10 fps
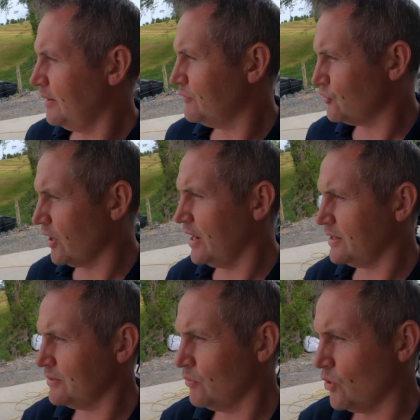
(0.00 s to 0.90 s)
trying
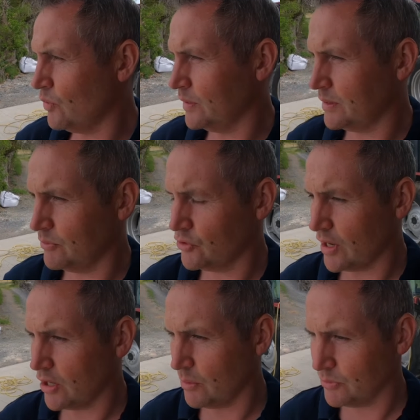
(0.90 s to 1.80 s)
to work with them to
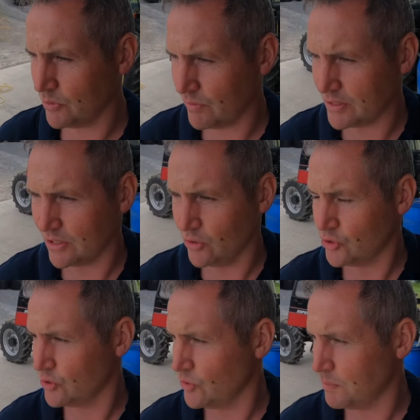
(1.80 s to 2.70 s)
try to come to a
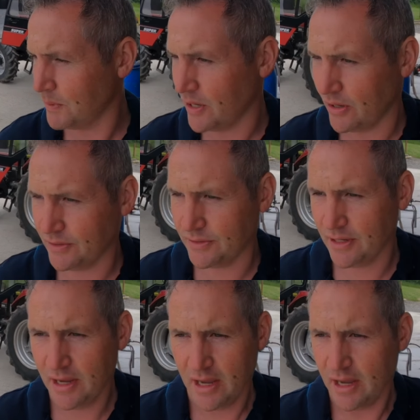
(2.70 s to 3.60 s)
resolution to it, because
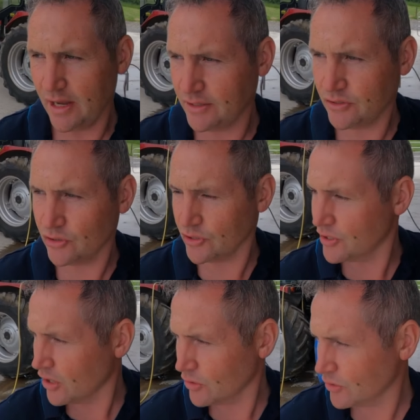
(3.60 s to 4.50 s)
it's just
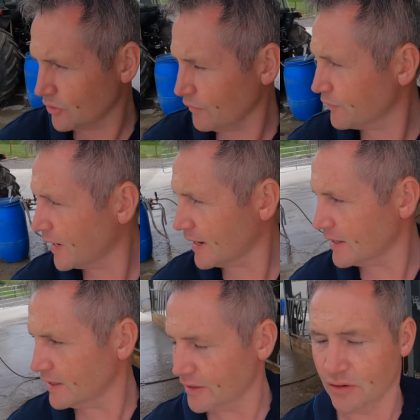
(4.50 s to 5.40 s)
not good enough.
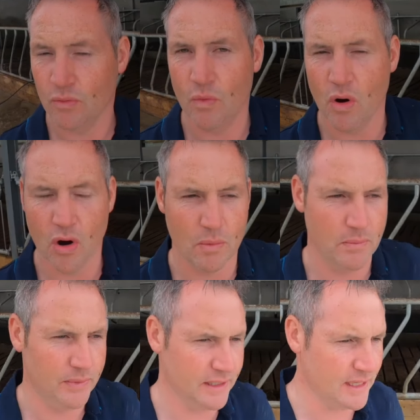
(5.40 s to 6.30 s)
Cattle are
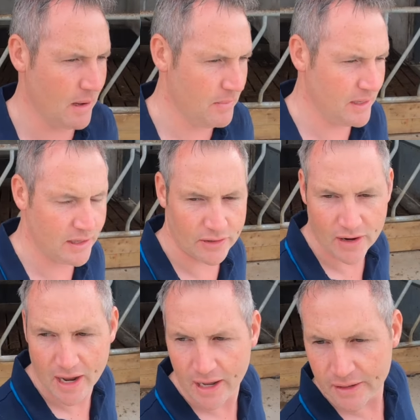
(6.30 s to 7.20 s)
warm this time of
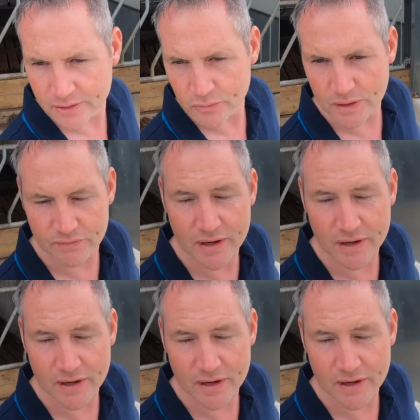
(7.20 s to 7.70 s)
year, and we have